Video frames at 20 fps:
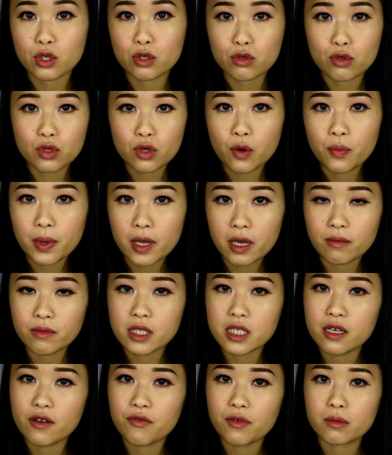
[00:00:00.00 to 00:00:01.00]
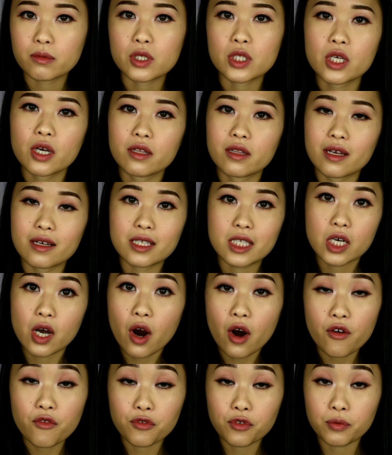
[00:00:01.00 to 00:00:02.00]
so pigmented from the start that it's
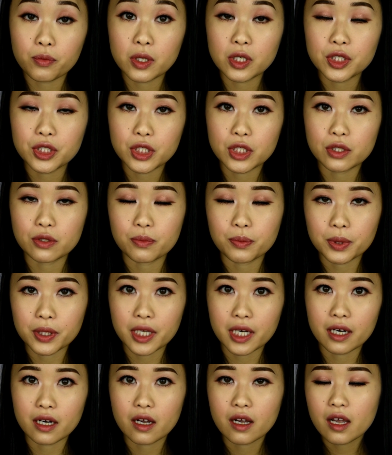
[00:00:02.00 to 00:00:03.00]
hard for me to blend.